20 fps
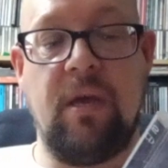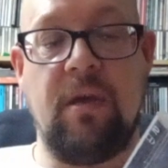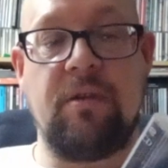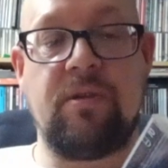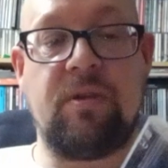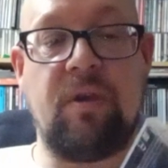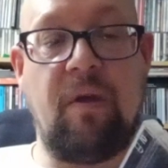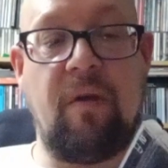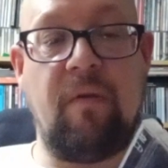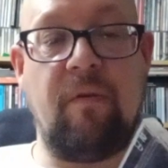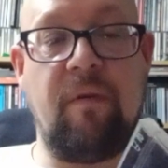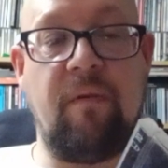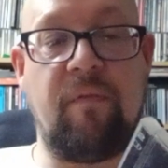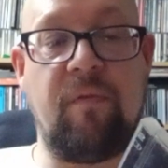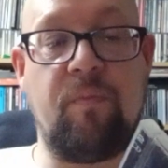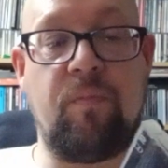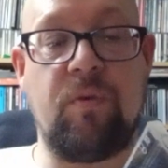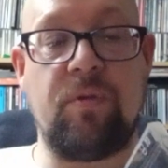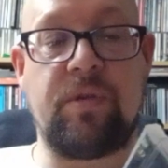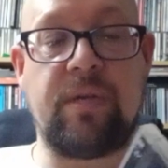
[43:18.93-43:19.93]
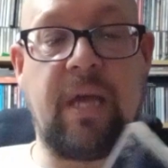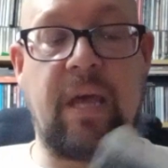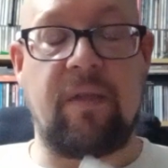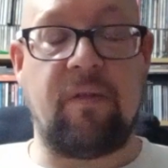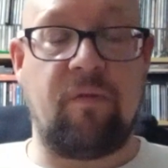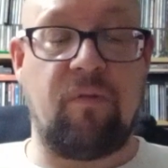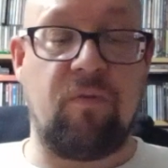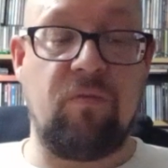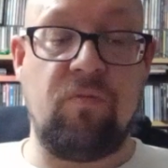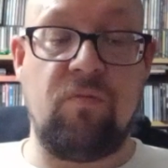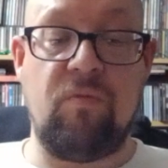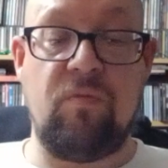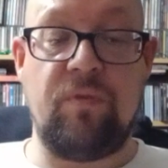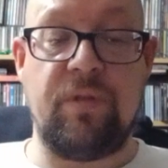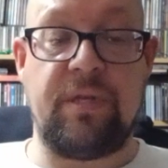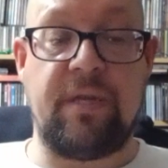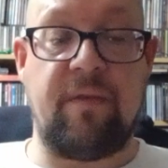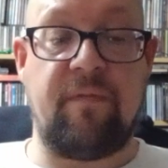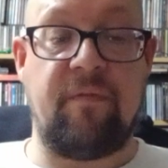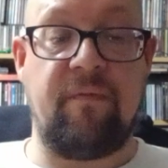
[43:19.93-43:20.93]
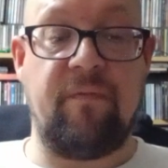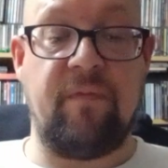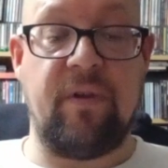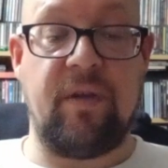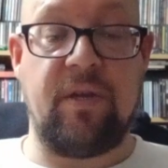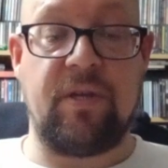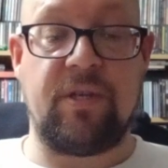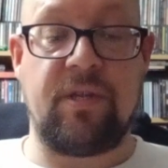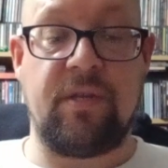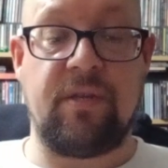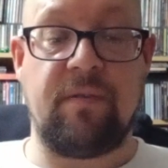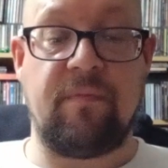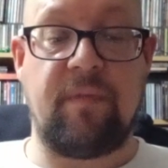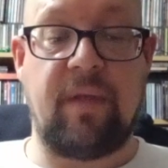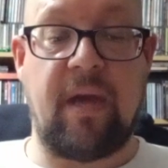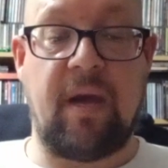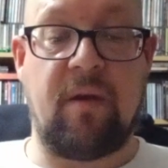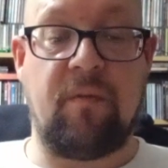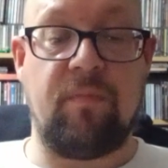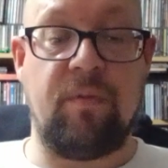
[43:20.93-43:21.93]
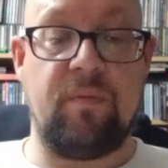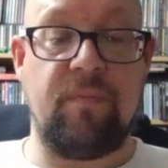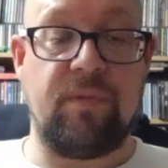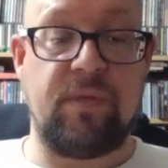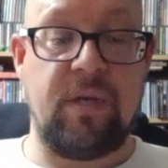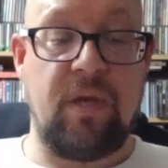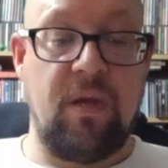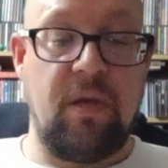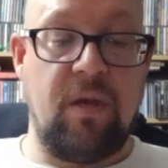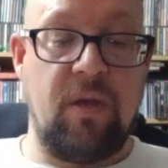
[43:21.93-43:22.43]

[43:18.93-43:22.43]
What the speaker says: So if you put together all the different versions of the albums,